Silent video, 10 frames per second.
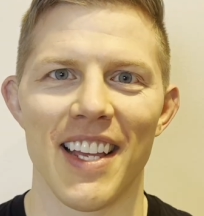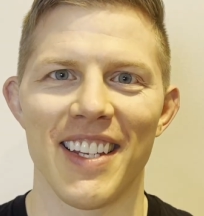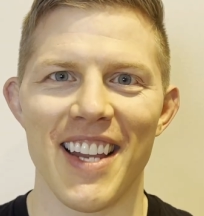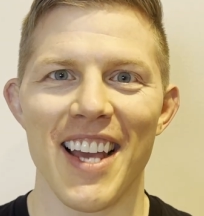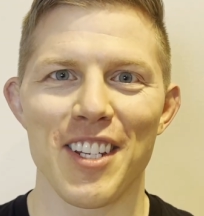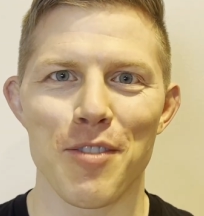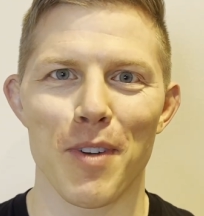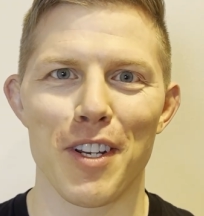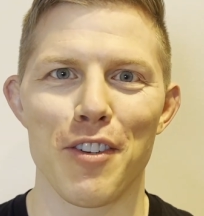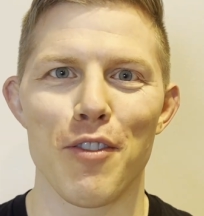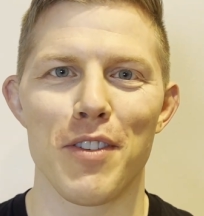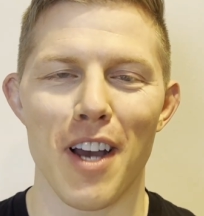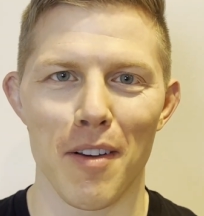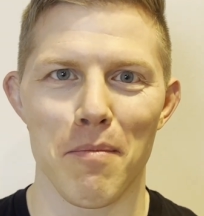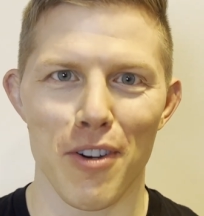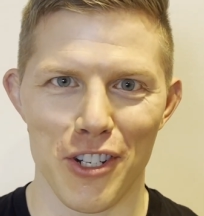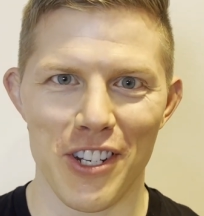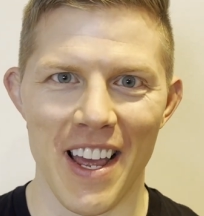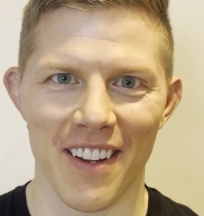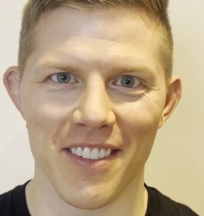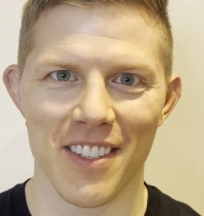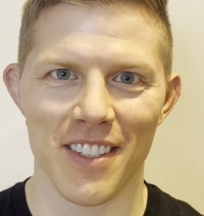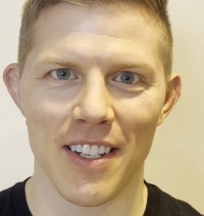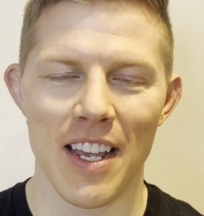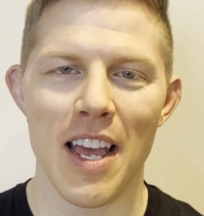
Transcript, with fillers: Next, we're gonna do tongue pushdowns.